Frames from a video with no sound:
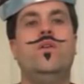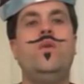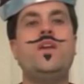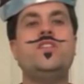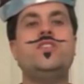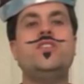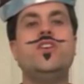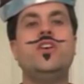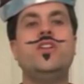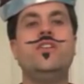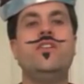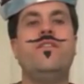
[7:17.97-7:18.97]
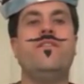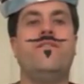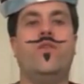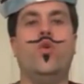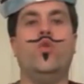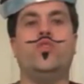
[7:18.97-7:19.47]
Question
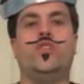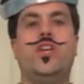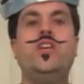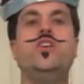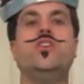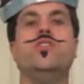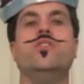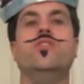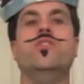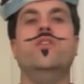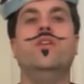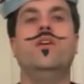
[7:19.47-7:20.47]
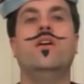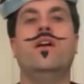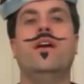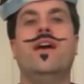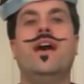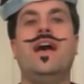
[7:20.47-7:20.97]
14.
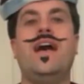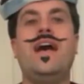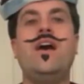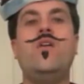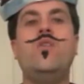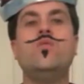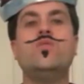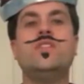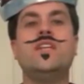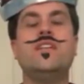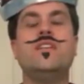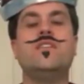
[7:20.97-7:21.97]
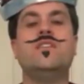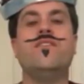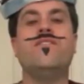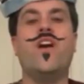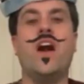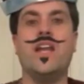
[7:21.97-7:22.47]
How did
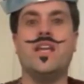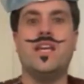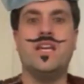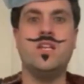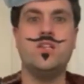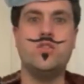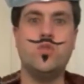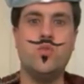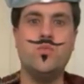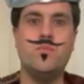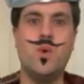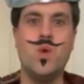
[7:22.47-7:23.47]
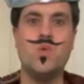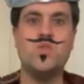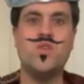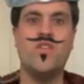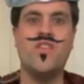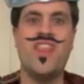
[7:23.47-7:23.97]
the Vikings do
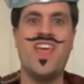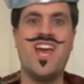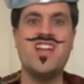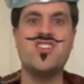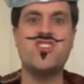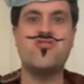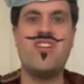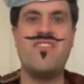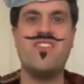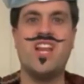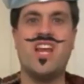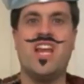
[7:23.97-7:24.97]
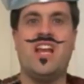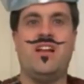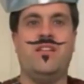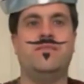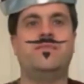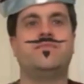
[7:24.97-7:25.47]
most of their
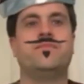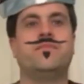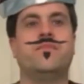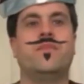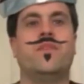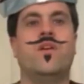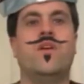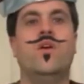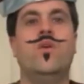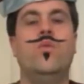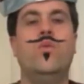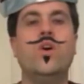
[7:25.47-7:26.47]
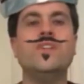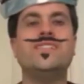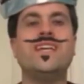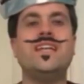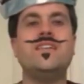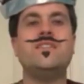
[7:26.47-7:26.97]
travelling?
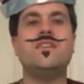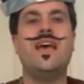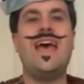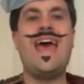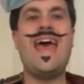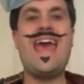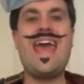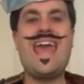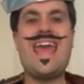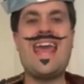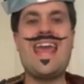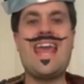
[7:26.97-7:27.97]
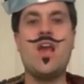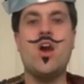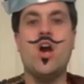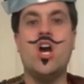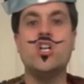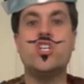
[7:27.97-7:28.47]
Was it A,
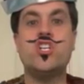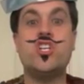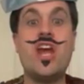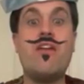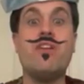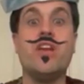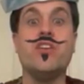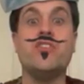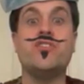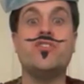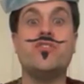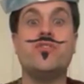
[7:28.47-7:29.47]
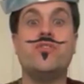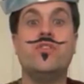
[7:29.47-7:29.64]
chariot?